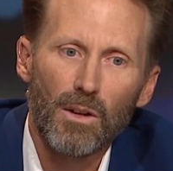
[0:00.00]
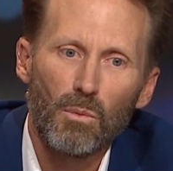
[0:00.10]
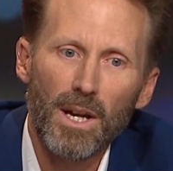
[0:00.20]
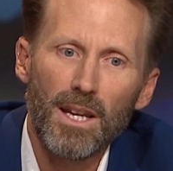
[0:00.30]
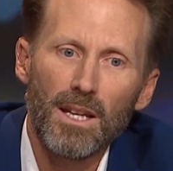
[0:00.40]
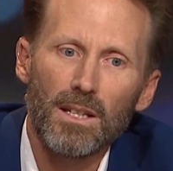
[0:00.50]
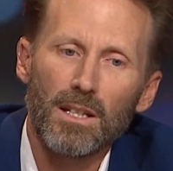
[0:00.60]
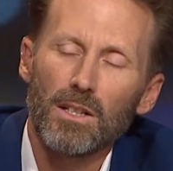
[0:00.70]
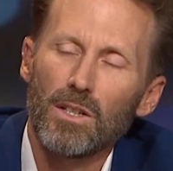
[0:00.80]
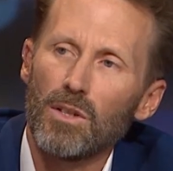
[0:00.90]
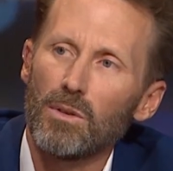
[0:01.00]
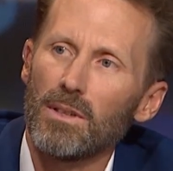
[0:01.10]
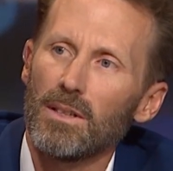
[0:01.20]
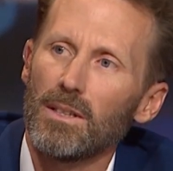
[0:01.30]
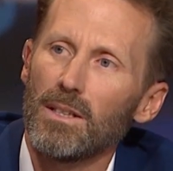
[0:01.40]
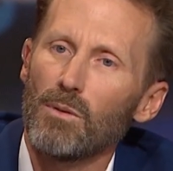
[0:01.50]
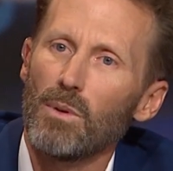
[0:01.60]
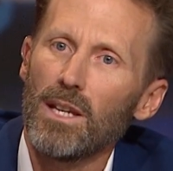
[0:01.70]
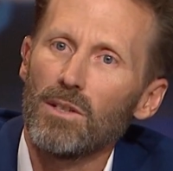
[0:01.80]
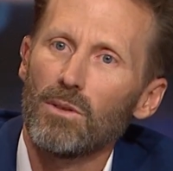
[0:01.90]
Where
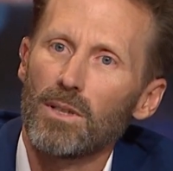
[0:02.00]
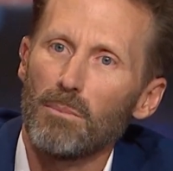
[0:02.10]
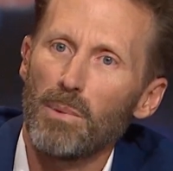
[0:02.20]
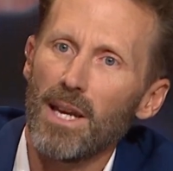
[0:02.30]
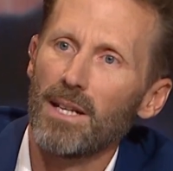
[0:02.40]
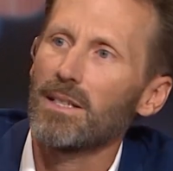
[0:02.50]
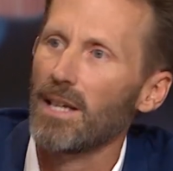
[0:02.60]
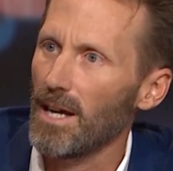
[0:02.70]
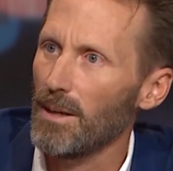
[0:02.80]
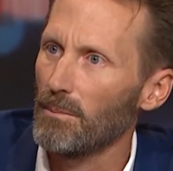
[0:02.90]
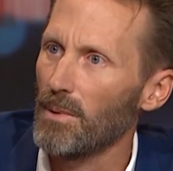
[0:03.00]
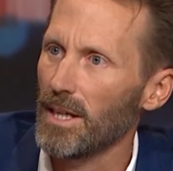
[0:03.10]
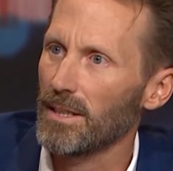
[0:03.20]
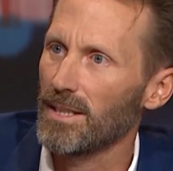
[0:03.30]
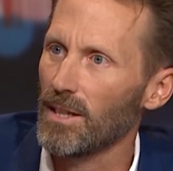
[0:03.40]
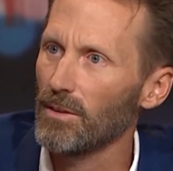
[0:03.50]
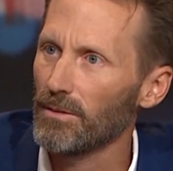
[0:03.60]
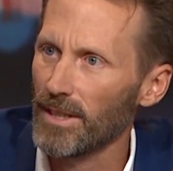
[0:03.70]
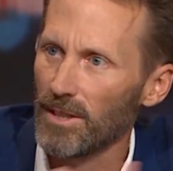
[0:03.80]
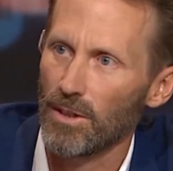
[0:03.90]
your competitor might
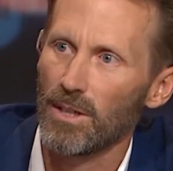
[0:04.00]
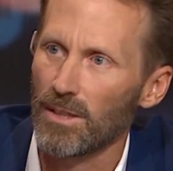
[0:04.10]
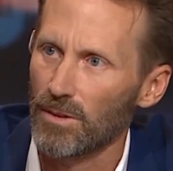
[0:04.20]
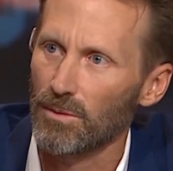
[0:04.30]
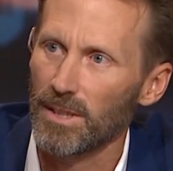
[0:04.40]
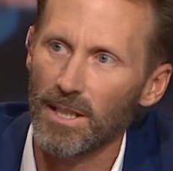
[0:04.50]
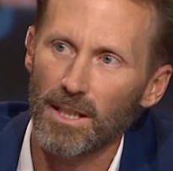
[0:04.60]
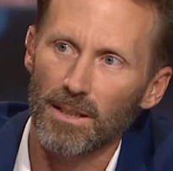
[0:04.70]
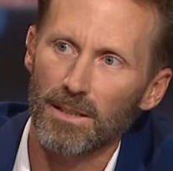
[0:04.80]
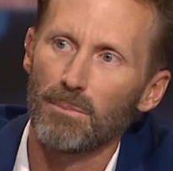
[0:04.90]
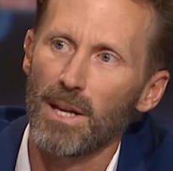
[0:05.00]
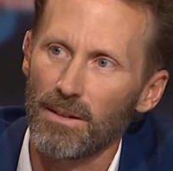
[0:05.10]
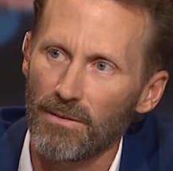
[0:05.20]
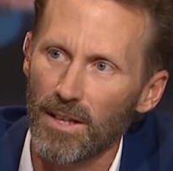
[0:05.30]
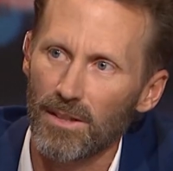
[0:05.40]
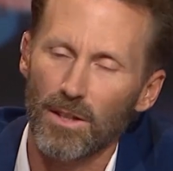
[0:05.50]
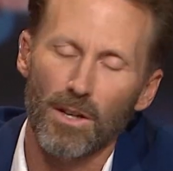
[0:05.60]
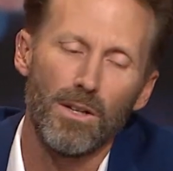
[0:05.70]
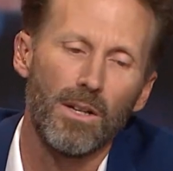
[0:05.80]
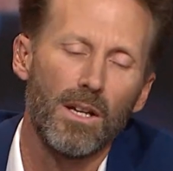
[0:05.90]
delve into his ridiculous
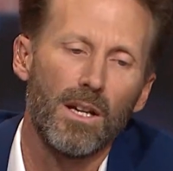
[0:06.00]
manifesto